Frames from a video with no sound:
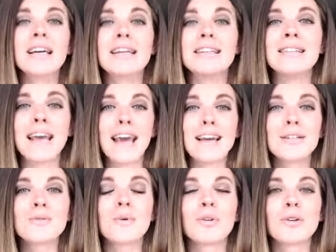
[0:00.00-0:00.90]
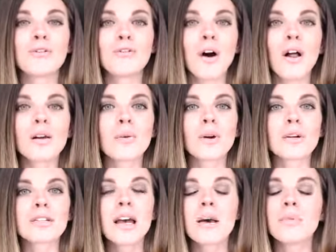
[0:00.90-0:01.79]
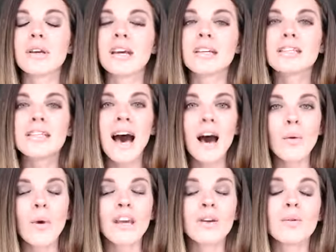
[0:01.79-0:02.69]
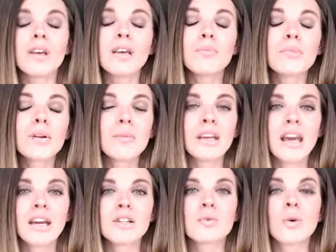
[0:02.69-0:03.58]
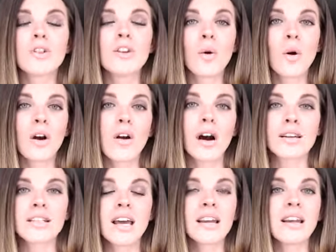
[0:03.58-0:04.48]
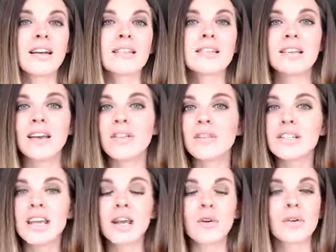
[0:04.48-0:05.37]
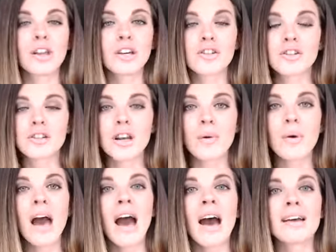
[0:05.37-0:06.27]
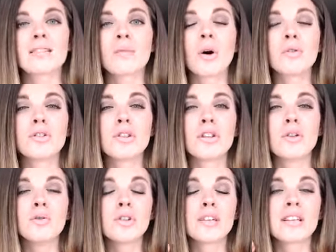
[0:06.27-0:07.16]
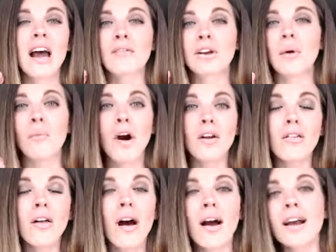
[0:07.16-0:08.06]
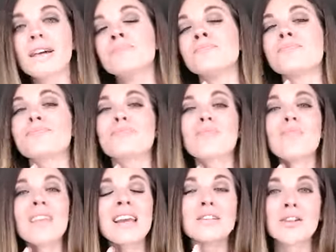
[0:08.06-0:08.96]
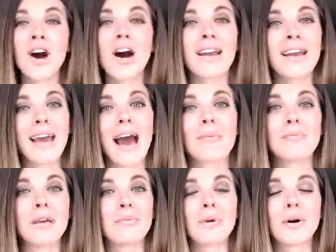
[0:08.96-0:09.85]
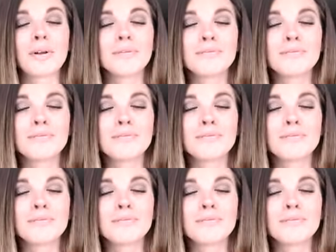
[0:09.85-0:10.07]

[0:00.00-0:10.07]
engage with your followers, because that way you keep them engaged with your content and it's a give and take relationship as opposed to you just having a monologue and talking at people.